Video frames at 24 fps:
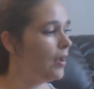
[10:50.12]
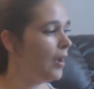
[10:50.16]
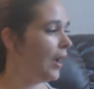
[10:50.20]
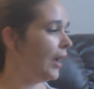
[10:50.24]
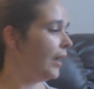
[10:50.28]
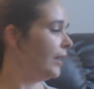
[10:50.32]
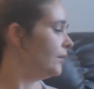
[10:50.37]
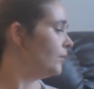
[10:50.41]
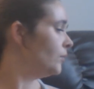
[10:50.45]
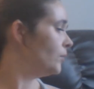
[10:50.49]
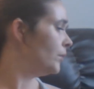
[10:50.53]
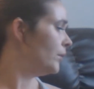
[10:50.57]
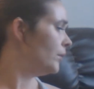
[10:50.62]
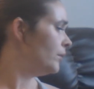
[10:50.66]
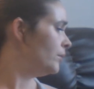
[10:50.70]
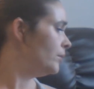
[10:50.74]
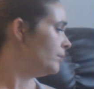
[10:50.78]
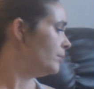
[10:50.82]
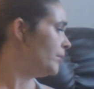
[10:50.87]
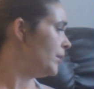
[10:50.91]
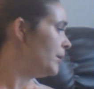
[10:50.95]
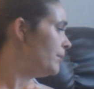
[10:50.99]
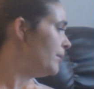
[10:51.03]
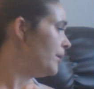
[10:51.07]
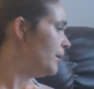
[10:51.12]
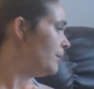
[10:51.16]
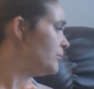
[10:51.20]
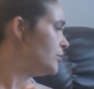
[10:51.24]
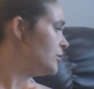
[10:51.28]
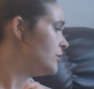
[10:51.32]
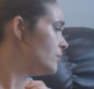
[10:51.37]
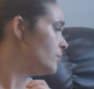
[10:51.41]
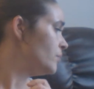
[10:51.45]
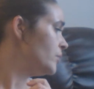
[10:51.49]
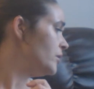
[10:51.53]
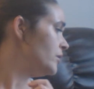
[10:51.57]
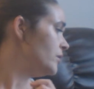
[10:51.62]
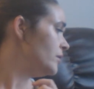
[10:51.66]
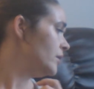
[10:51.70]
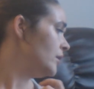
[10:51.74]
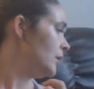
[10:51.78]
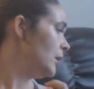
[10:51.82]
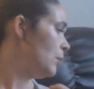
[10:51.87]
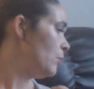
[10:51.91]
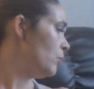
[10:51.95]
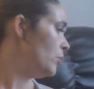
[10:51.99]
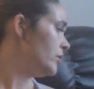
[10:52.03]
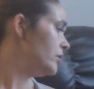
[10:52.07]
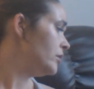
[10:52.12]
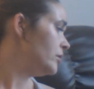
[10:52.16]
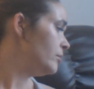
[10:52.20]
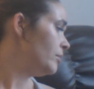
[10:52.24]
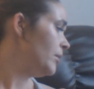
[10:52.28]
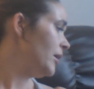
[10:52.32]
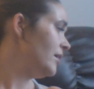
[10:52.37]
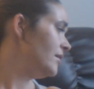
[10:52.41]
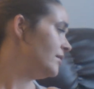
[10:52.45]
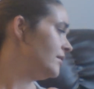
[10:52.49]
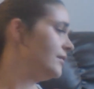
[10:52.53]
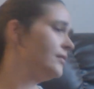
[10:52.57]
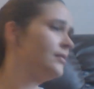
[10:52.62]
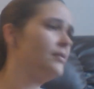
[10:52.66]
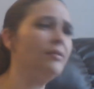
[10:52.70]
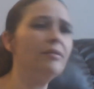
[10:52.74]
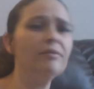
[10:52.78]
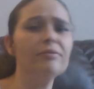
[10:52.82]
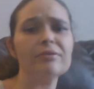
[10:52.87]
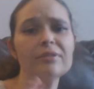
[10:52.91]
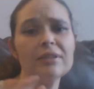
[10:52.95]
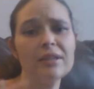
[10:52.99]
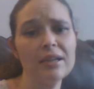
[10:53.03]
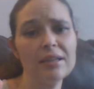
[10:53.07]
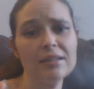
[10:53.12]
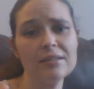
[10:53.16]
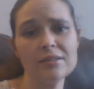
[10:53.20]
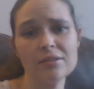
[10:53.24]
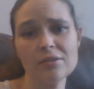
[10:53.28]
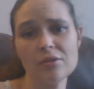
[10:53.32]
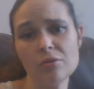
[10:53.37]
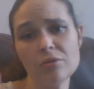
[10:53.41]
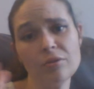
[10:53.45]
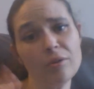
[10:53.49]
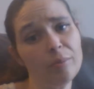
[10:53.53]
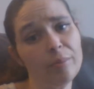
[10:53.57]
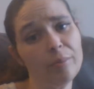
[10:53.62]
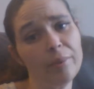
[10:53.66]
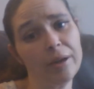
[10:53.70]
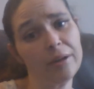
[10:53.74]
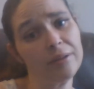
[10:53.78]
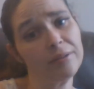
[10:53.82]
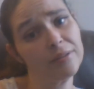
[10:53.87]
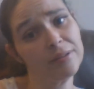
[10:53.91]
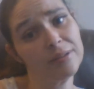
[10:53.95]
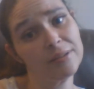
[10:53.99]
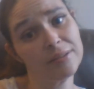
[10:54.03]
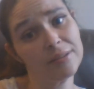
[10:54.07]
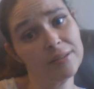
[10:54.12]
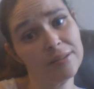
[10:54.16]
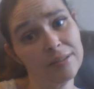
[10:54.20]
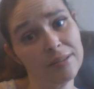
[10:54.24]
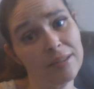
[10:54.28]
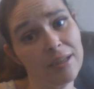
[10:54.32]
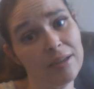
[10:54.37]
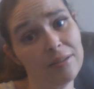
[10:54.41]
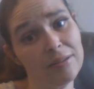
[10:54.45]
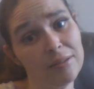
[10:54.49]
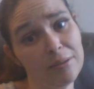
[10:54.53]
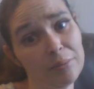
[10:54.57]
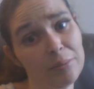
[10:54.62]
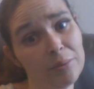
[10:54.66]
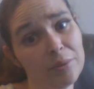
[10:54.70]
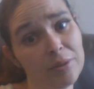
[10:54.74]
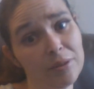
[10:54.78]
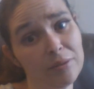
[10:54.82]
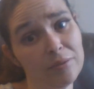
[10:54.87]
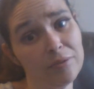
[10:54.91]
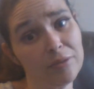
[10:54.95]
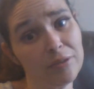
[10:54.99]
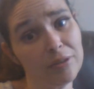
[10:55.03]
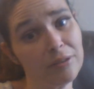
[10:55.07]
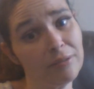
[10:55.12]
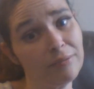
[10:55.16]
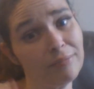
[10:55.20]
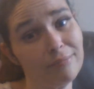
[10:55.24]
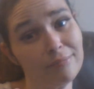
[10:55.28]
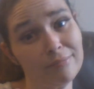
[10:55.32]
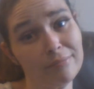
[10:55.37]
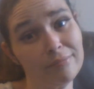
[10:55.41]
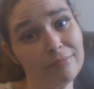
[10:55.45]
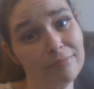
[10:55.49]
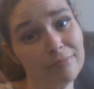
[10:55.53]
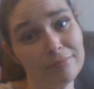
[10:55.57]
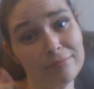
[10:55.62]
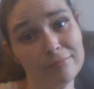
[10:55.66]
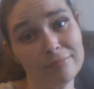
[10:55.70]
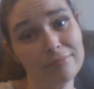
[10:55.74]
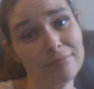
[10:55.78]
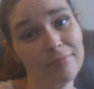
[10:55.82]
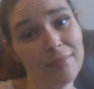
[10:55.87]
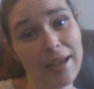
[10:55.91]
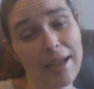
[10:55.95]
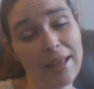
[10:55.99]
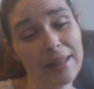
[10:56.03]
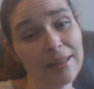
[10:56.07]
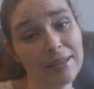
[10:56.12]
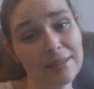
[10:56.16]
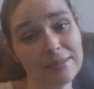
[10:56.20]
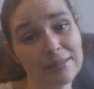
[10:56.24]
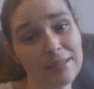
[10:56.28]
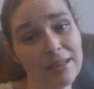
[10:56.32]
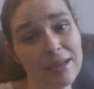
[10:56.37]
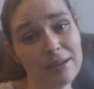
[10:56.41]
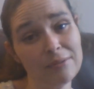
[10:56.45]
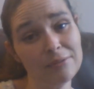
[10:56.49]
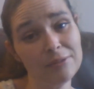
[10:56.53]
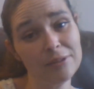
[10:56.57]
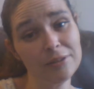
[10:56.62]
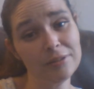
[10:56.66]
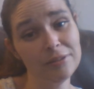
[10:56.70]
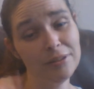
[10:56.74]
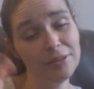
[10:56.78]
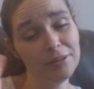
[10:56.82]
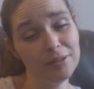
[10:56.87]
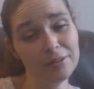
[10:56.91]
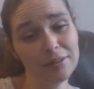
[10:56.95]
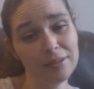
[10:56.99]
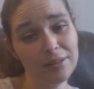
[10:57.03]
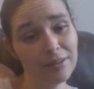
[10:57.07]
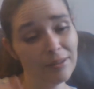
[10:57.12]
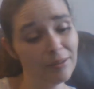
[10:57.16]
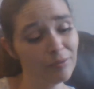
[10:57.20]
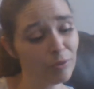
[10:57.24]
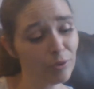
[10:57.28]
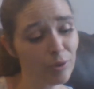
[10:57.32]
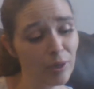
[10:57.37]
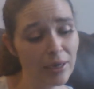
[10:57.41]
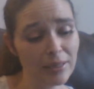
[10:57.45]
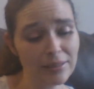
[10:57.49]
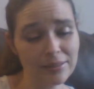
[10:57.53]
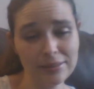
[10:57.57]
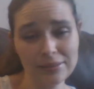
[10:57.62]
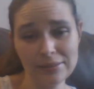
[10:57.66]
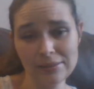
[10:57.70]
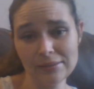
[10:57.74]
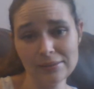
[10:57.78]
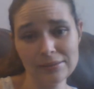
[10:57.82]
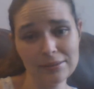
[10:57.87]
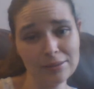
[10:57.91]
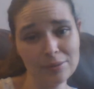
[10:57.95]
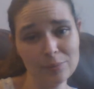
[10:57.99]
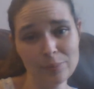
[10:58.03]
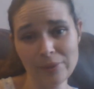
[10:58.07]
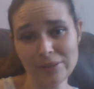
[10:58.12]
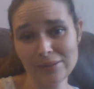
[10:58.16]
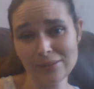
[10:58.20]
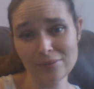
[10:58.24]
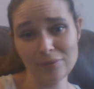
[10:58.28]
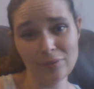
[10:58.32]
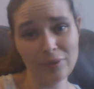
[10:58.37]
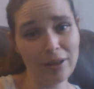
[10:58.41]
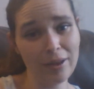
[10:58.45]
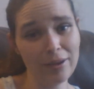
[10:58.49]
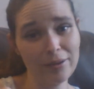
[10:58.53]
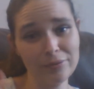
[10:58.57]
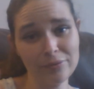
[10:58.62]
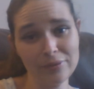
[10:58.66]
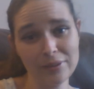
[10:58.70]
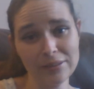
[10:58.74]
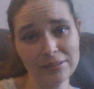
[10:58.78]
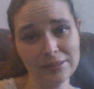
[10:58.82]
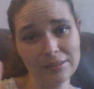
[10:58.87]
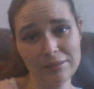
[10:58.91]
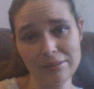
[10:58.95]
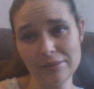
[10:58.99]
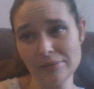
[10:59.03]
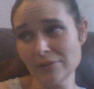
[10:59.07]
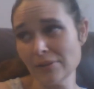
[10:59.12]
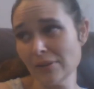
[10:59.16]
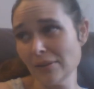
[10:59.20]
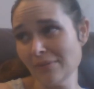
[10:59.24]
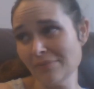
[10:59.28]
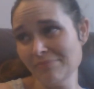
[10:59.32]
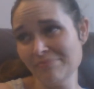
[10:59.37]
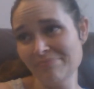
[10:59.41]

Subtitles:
I don't know. Maybe I'm just weird that I wanted to buy 6 different kinds of cocoa powder and see how they were different. I like to have, you know, I like variety is the spice of life. That's how I feel.